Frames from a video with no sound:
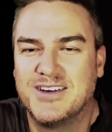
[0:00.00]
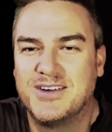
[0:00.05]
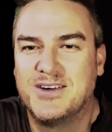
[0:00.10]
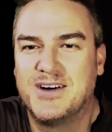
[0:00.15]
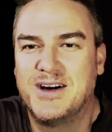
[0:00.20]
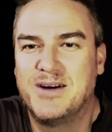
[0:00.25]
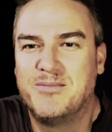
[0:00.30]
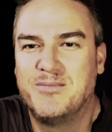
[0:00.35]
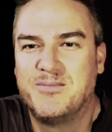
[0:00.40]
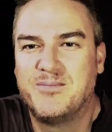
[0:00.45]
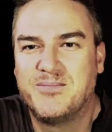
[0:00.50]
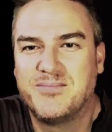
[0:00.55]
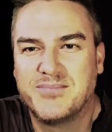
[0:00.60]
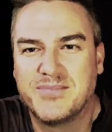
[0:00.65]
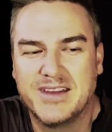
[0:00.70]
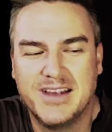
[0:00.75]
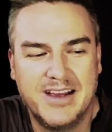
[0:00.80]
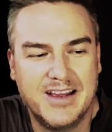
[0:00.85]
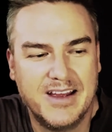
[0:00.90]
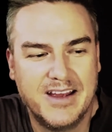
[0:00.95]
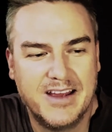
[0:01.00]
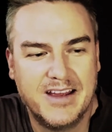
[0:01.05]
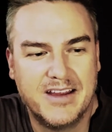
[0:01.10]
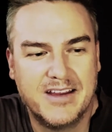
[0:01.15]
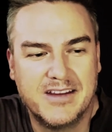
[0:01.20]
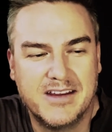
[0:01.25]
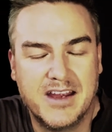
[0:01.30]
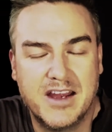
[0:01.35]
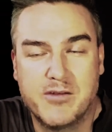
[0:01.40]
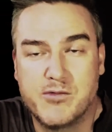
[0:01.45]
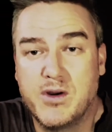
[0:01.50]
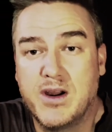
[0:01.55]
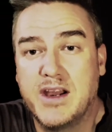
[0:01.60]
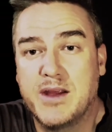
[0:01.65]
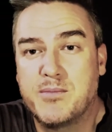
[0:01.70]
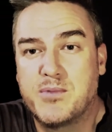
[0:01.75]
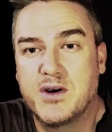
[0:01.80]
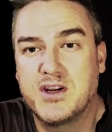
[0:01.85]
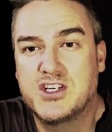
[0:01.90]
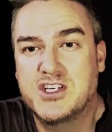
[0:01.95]
So yeah,
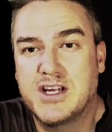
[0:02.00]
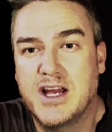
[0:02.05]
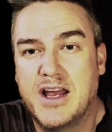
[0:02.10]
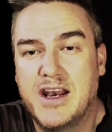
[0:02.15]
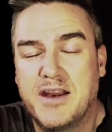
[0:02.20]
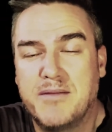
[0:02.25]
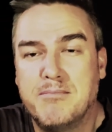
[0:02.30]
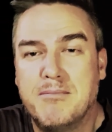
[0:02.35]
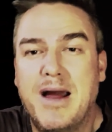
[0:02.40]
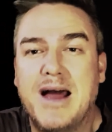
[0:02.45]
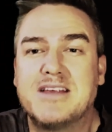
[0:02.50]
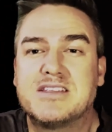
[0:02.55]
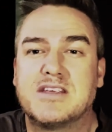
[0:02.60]
really appreciate it.